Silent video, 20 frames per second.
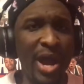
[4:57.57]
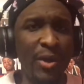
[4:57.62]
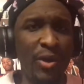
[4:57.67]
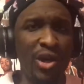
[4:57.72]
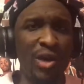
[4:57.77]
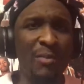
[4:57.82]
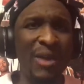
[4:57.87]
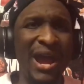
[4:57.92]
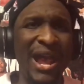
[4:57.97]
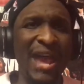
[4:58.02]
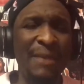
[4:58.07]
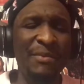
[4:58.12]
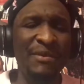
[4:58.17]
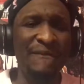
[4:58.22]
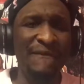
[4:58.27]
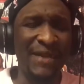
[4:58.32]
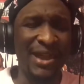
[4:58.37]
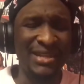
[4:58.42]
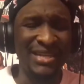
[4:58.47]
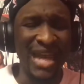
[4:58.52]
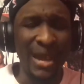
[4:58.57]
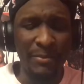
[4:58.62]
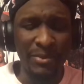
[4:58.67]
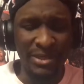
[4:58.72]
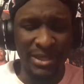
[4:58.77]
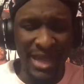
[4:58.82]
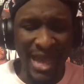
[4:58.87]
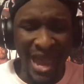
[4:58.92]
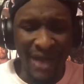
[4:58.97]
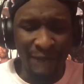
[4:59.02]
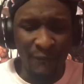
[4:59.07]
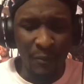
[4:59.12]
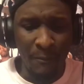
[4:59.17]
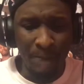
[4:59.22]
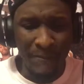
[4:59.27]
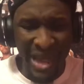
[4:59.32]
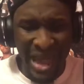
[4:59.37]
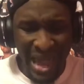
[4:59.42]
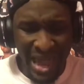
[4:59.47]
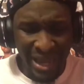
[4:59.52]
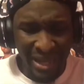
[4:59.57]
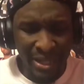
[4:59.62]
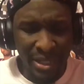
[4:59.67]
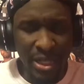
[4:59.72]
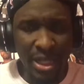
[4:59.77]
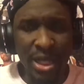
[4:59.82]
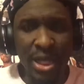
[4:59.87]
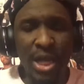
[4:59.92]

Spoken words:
I know the Miami fans happy to have him back.